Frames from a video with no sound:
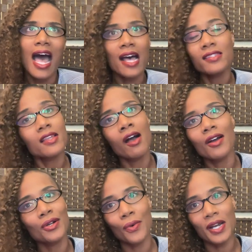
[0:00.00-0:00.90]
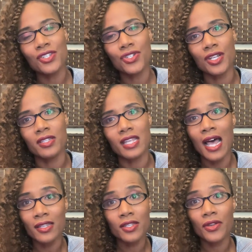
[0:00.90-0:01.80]
Ask the hard questions.
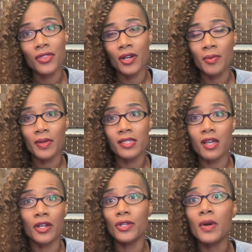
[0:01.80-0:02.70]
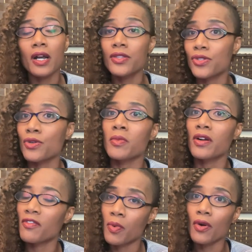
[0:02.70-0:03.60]
Ask your therapist, are you a consumer
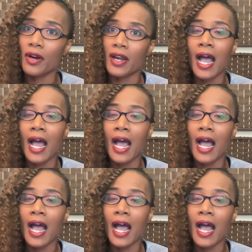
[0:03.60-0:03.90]
of porn?